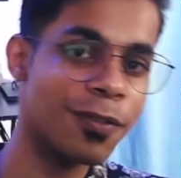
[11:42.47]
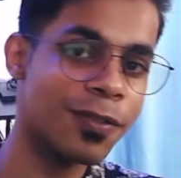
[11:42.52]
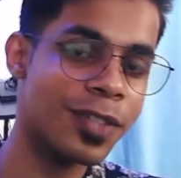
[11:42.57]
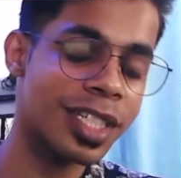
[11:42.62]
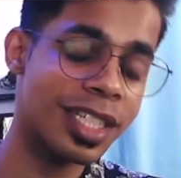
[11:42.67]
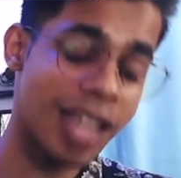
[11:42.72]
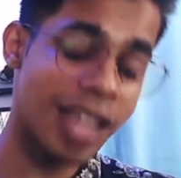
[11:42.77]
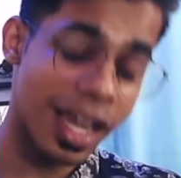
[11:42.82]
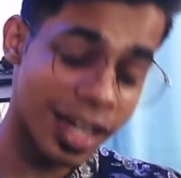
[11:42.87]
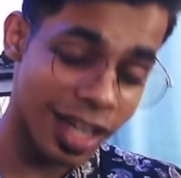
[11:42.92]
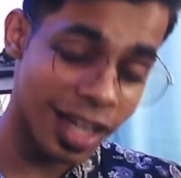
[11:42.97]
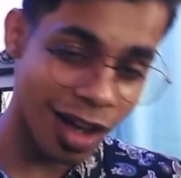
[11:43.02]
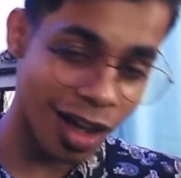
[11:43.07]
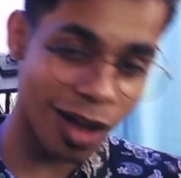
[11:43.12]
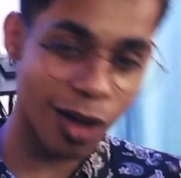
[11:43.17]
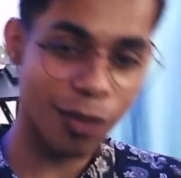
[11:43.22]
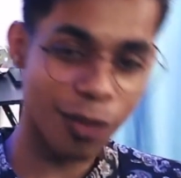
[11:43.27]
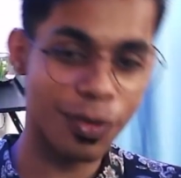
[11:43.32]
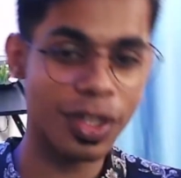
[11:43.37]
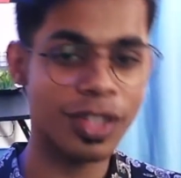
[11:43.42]
Signing
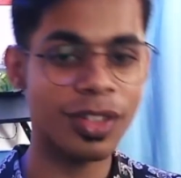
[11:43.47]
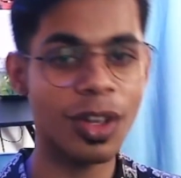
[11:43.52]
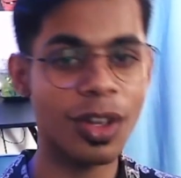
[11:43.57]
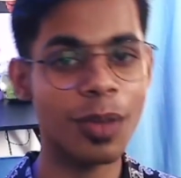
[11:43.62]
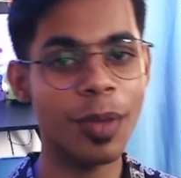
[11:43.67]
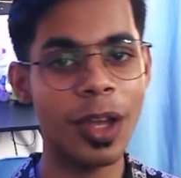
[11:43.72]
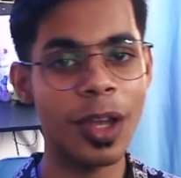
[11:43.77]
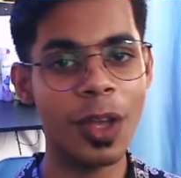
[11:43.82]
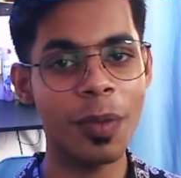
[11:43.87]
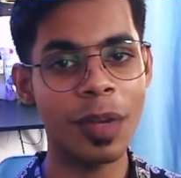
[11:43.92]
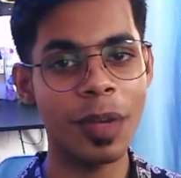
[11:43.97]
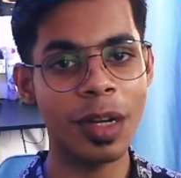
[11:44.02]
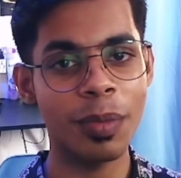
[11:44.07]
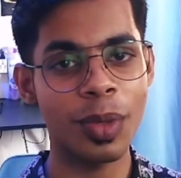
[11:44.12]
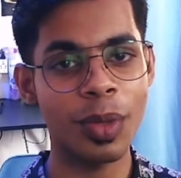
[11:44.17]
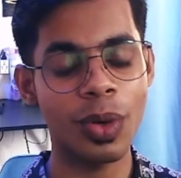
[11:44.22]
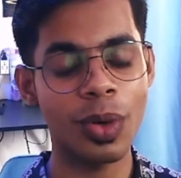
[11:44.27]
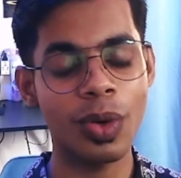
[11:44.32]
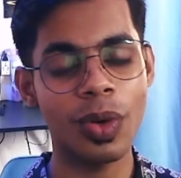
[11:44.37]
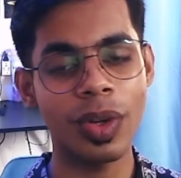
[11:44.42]
off. It's your Biomed
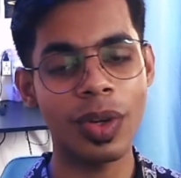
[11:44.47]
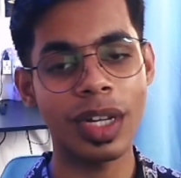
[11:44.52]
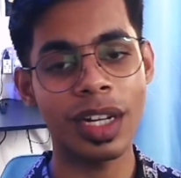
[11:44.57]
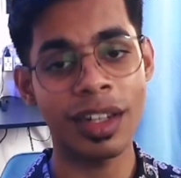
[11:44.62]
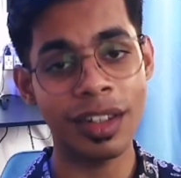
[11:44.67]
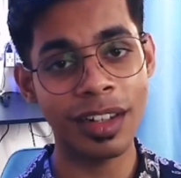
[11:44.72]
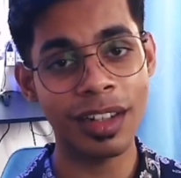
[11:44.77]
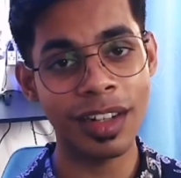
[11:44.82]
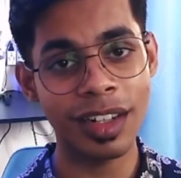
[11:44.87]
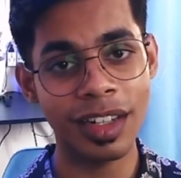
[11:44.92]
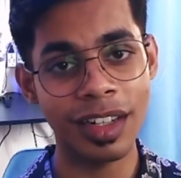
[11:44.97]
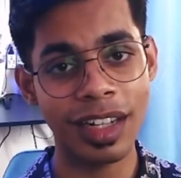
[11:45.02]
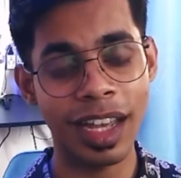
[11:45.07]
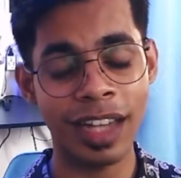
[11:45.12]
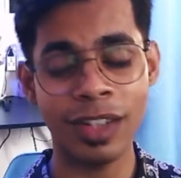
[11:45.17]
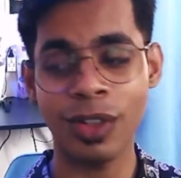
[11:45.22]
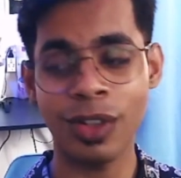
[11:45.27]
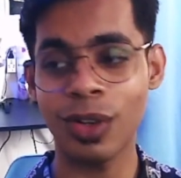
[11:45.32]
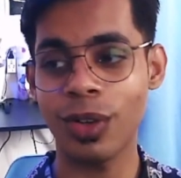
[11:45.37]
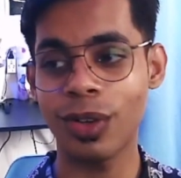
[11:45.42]
Bro. Learn and
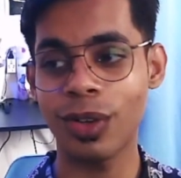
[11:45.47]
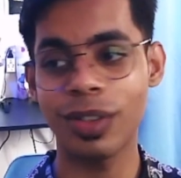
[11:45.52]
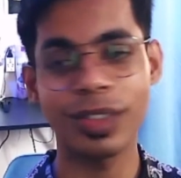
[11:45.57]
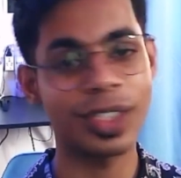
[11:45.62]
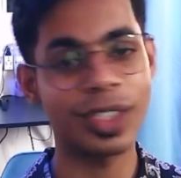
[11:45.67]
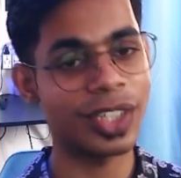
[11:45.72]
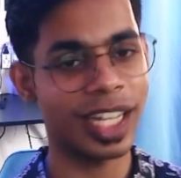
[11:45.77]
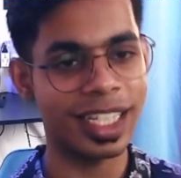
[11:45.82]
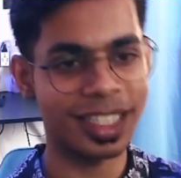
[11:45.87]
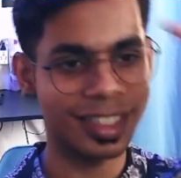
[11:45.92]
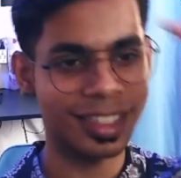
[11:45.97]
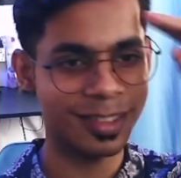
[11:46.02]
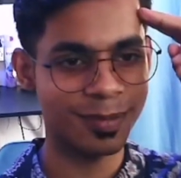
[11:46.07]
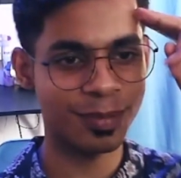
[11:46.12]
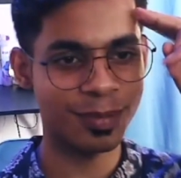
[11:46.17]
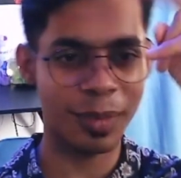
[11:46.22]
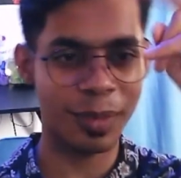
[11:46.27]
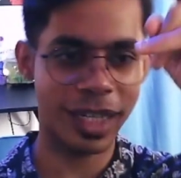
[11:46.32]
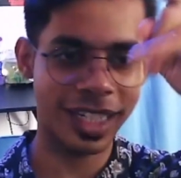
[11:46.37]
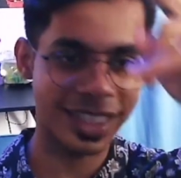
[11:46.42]
grow together.
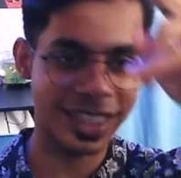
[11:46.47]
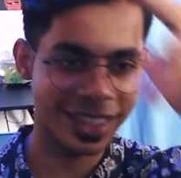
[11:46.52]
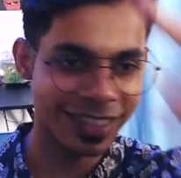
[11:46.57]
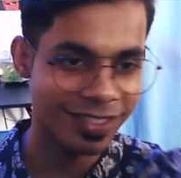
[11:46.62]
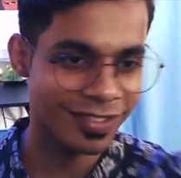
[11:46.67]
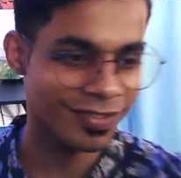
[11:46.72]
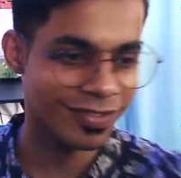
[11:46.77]
Bye-bye.